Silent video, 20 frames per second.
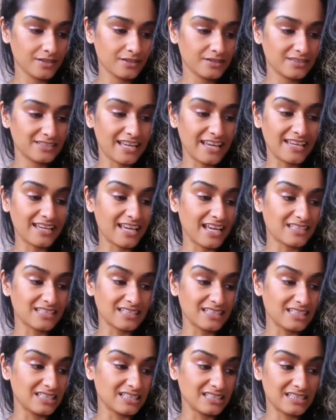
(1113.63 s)
saying it as it
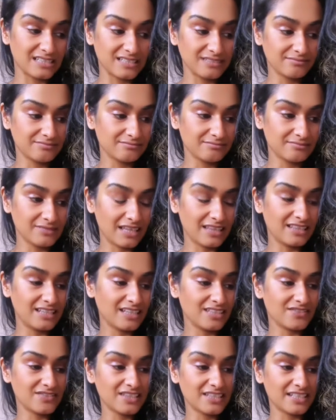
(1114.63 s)
is. At the
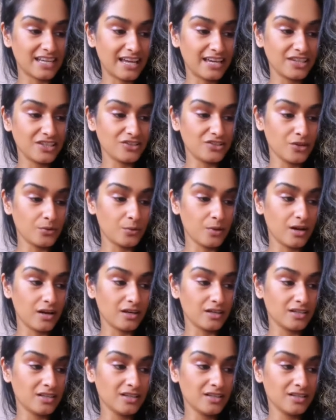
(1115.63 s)
end of the day, you know what?
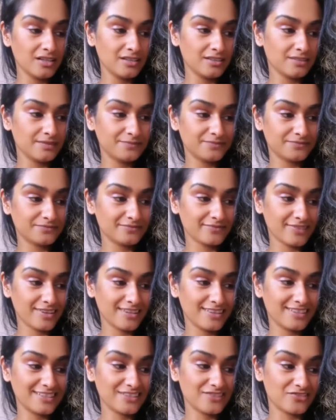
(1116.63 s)

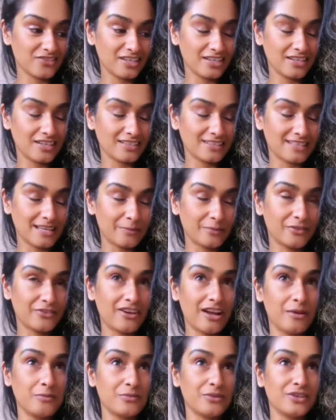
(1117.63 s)
This is really going to sound
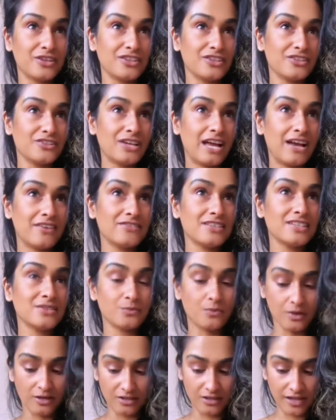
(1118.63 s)
profound, but you have this
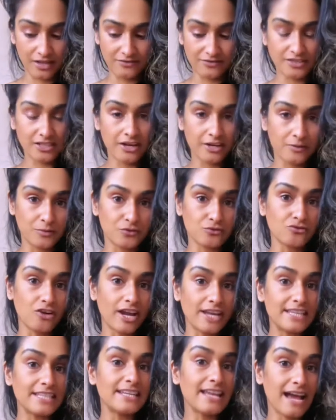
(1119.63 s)
one lifetime
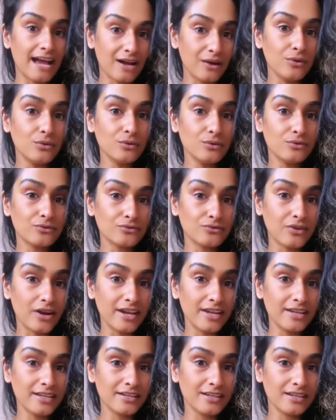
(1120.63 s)
right now,
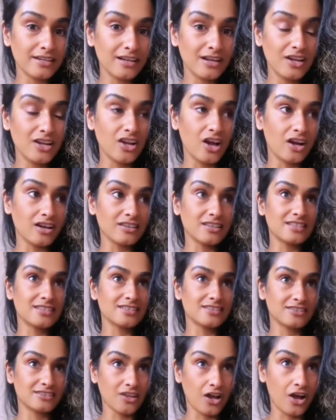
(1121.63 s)
right? Along this
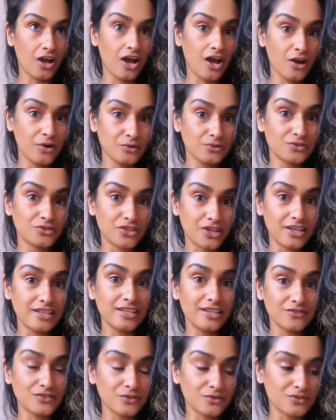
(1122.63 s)
whole journey
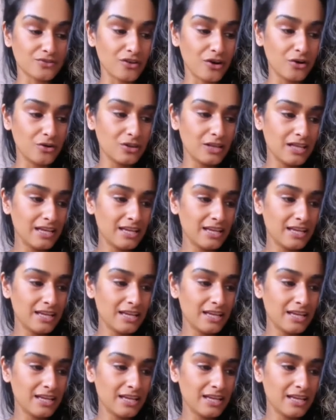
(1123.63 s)
of your soul.